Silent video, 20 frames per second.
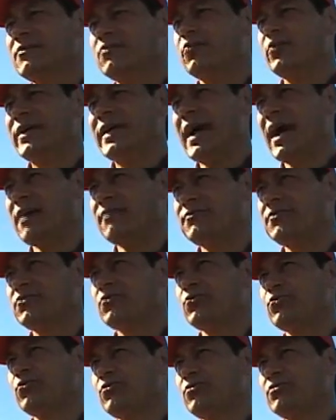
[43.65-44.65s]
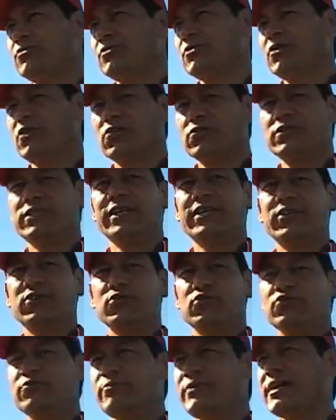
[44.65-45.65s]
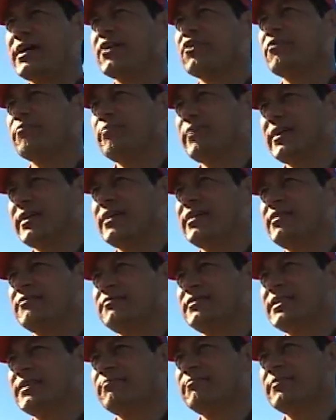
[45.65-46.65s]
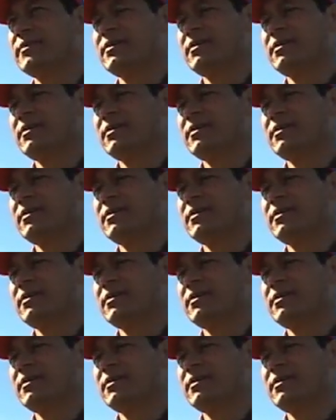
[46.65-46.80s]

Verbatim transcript: We have to continue to be a competitive team.